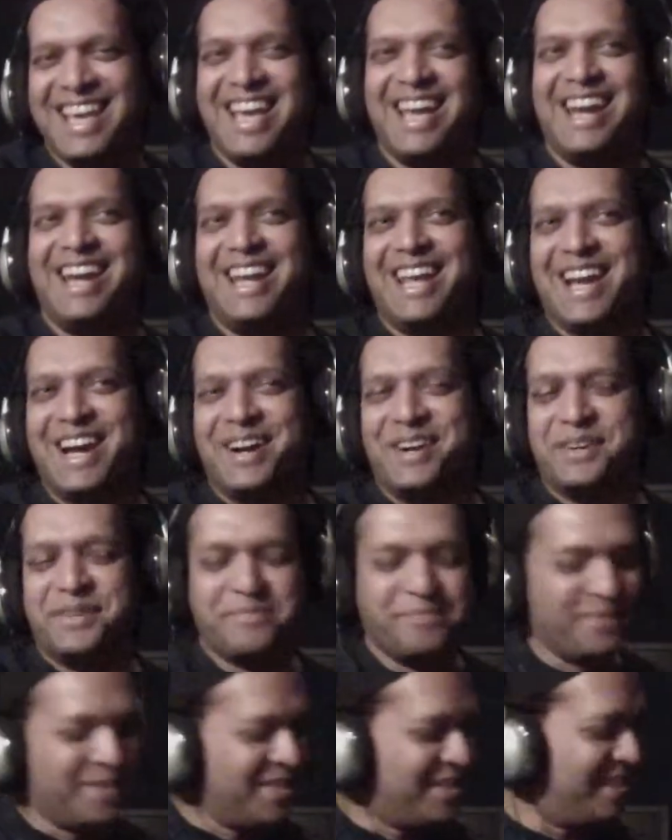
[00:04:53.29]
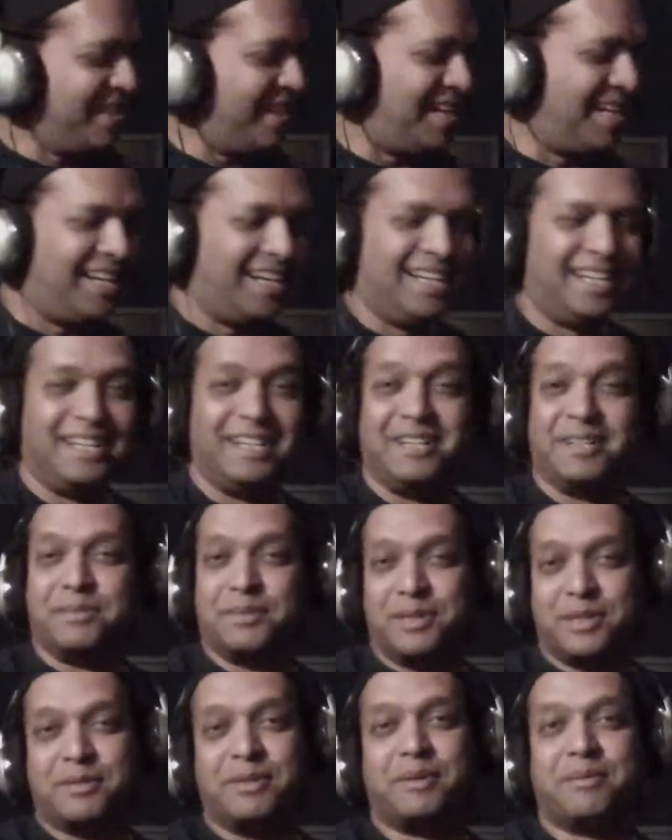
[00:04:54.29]
Anyhow,
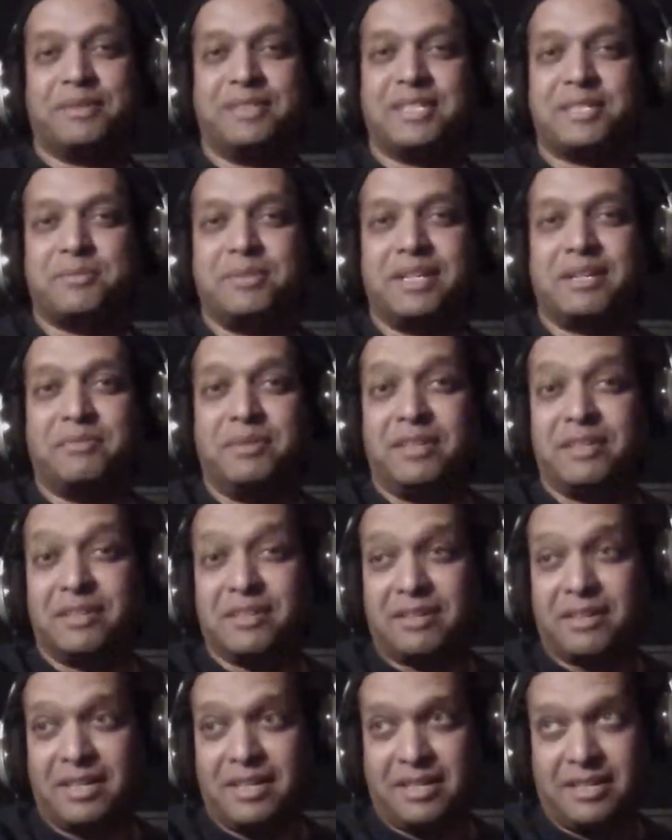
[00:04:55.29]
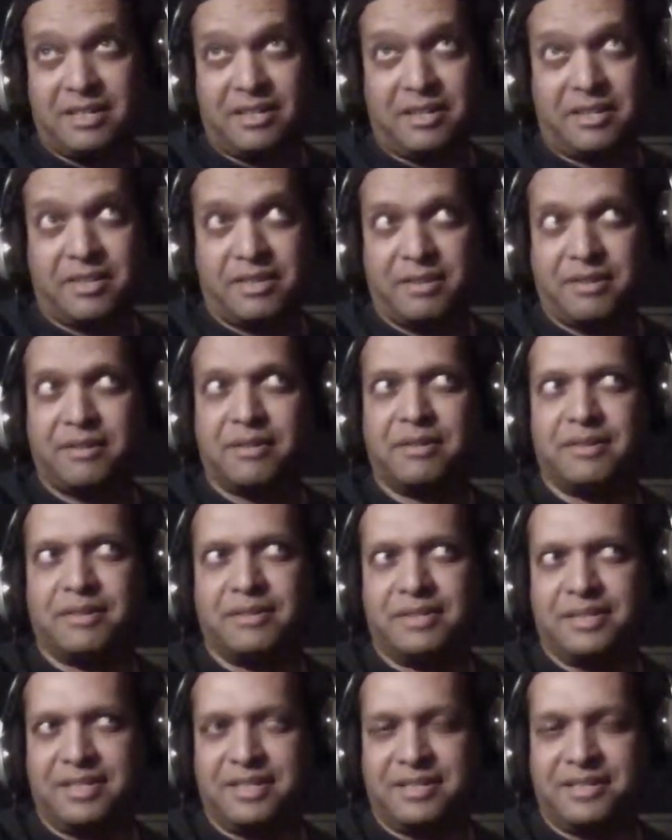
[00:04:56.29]
real quick one this week. We're on our
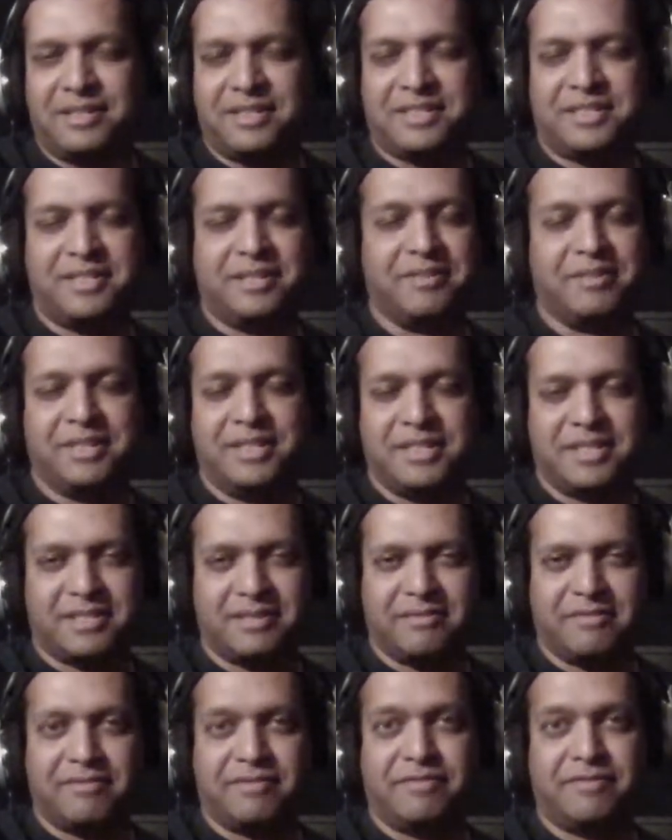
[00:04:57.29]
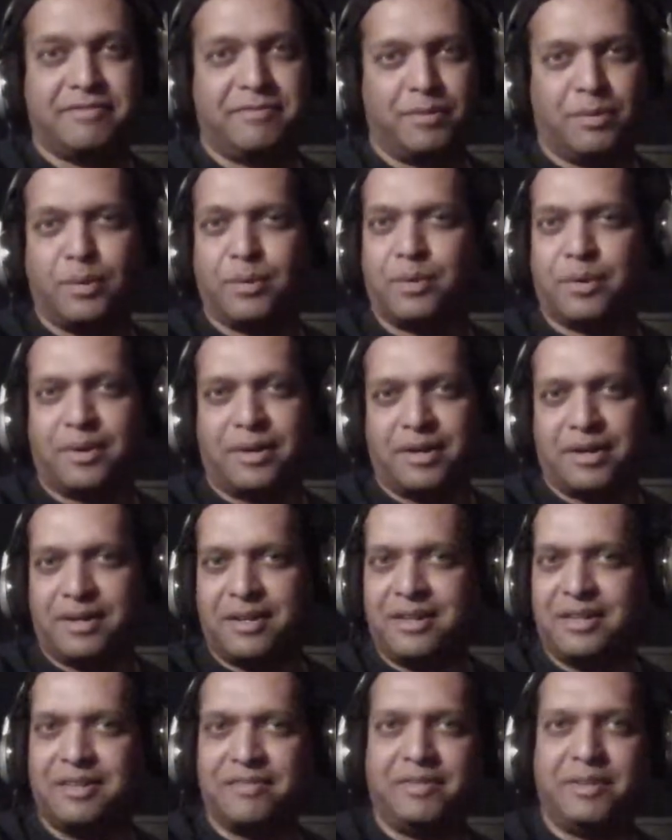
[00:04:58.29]
3rd in our series of
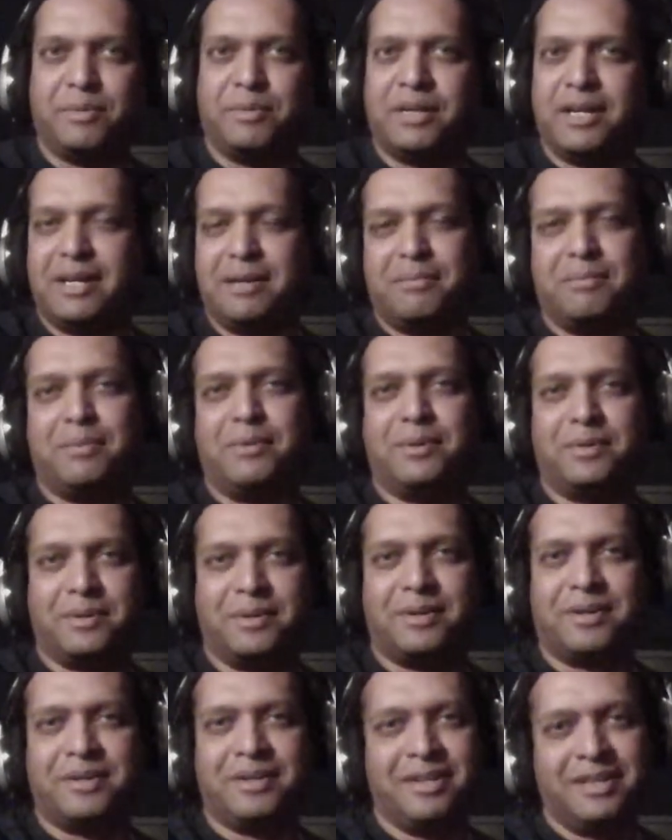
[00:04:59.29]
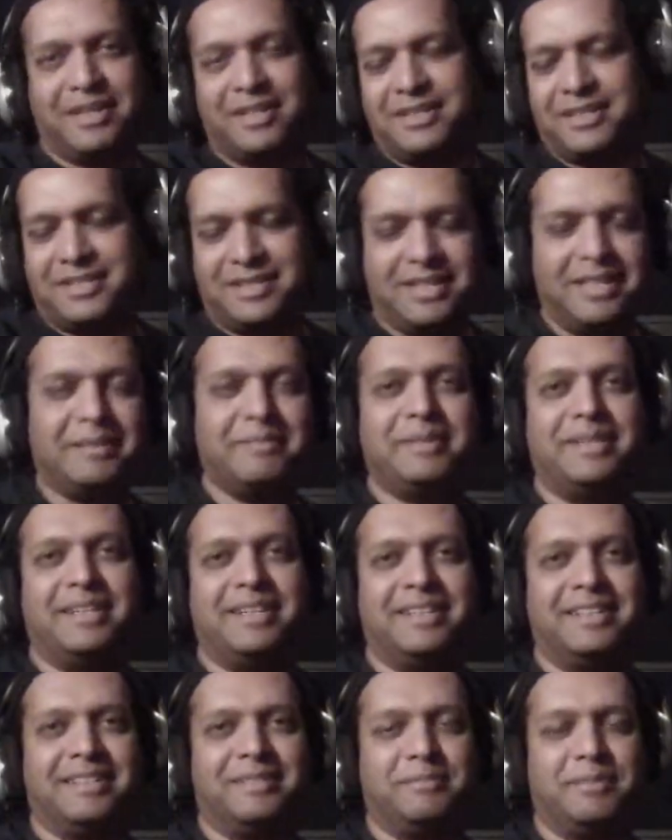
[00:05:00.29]
4. If you want more, tell me,
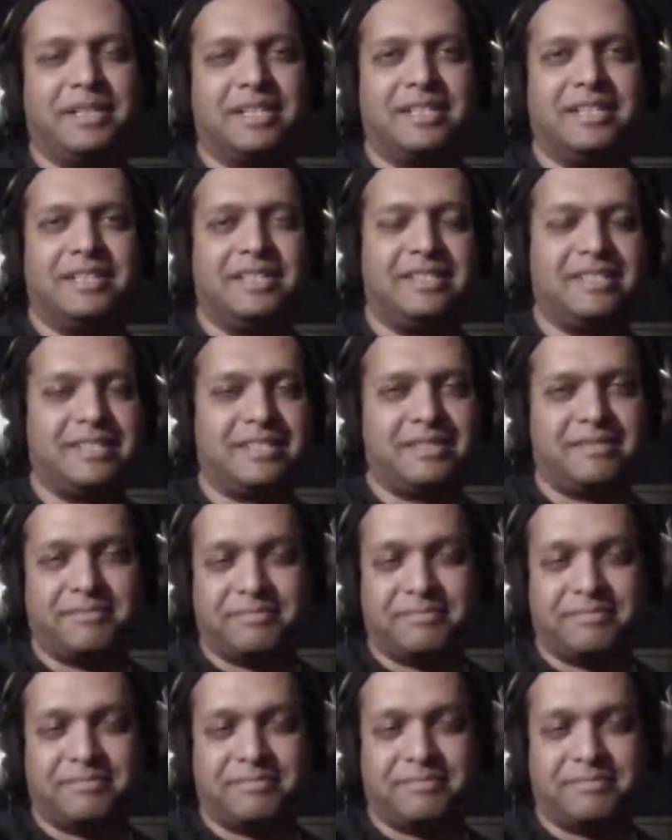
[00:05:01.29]
because